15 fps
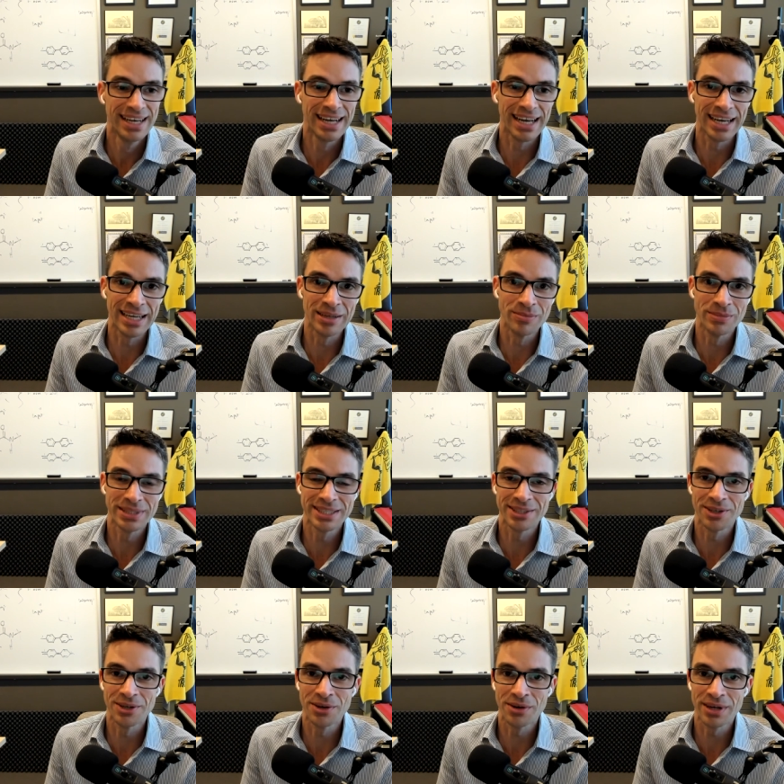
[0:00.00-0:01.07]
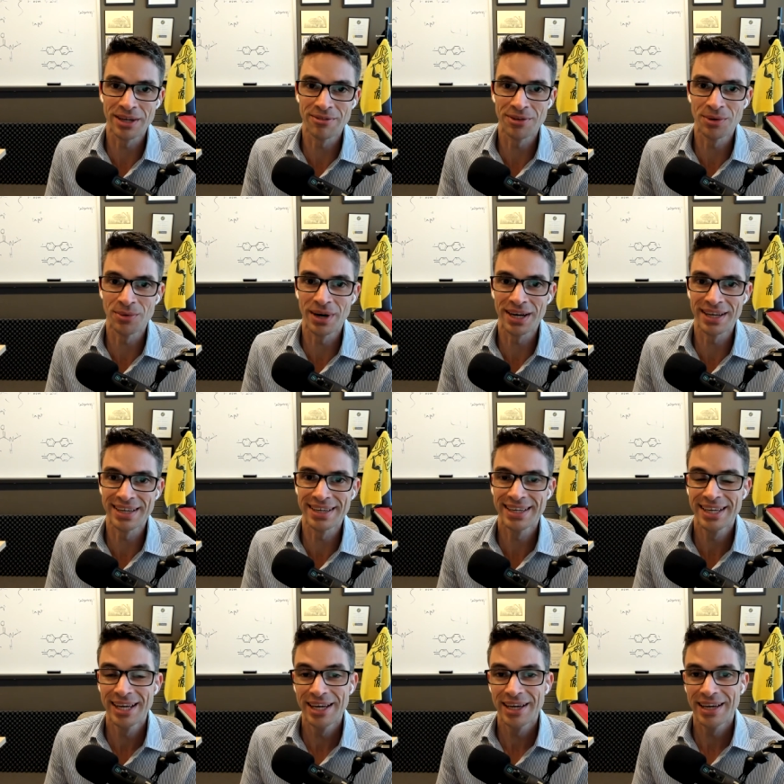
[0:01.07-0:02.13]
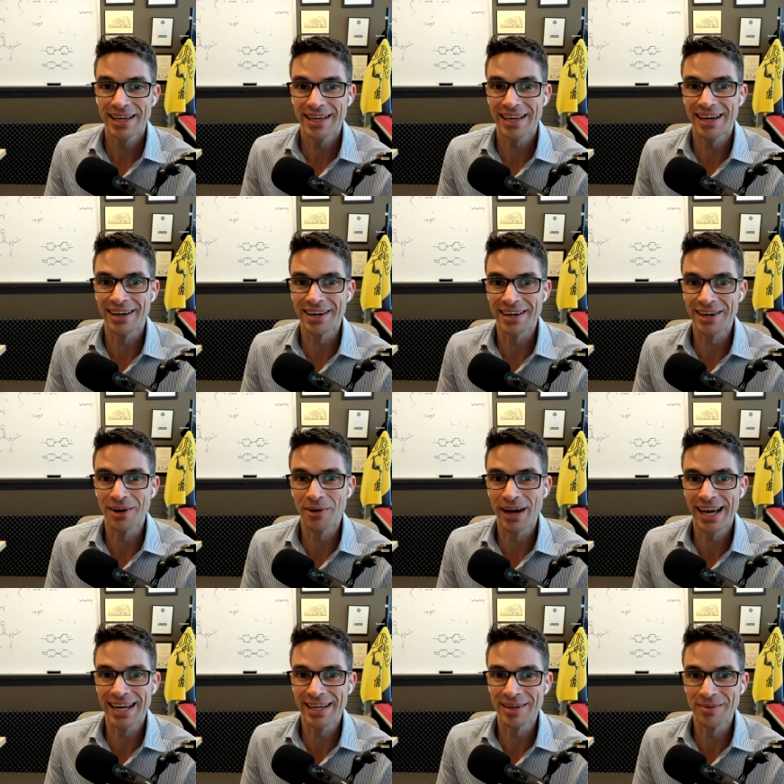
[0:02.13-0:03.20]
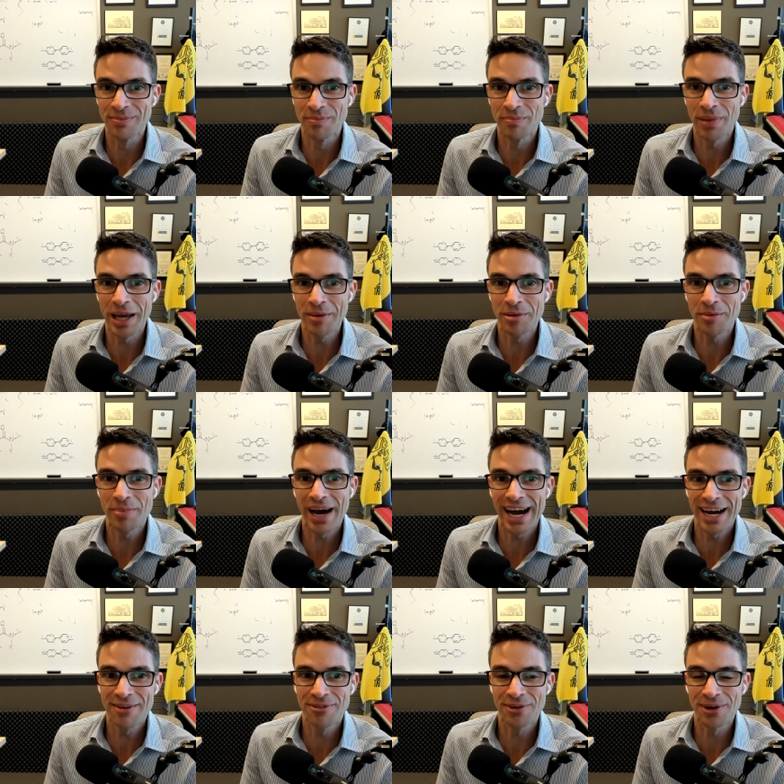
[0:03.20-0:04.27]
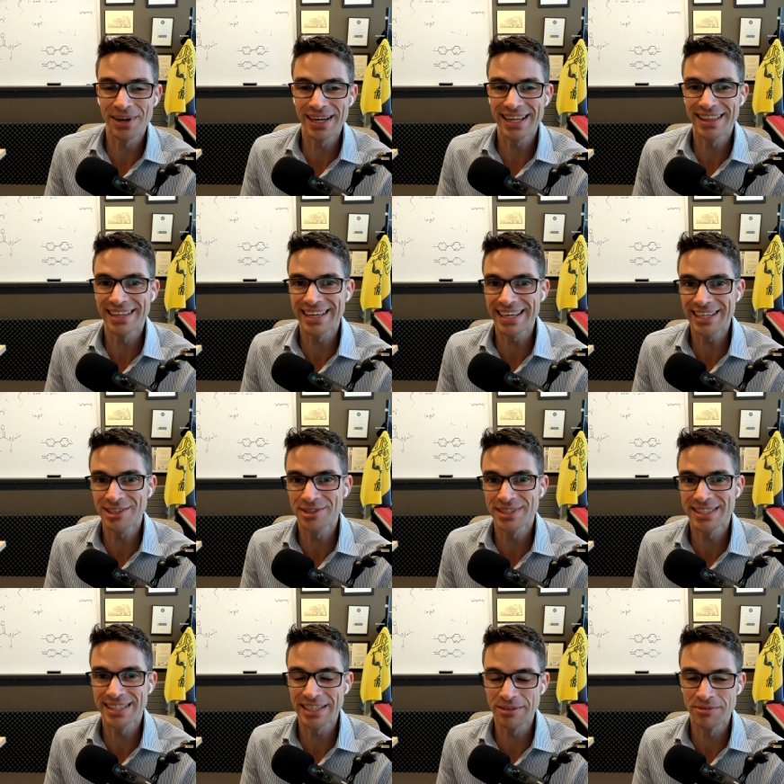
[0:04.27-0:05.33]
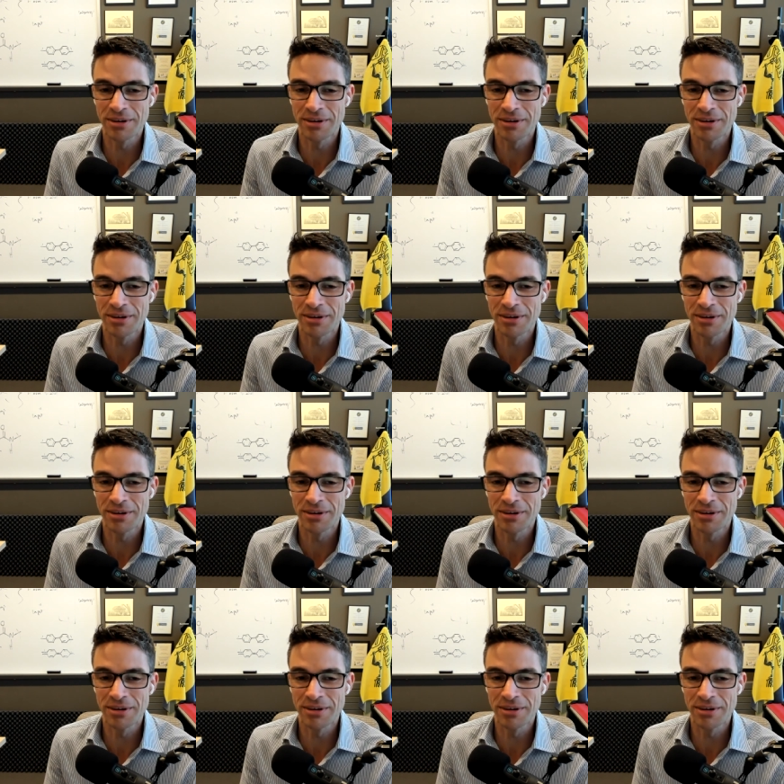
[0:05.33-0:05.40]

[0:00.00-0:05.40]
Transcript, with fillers: Um, so if you want to uh, go ahead and pay me back for anything interesting you've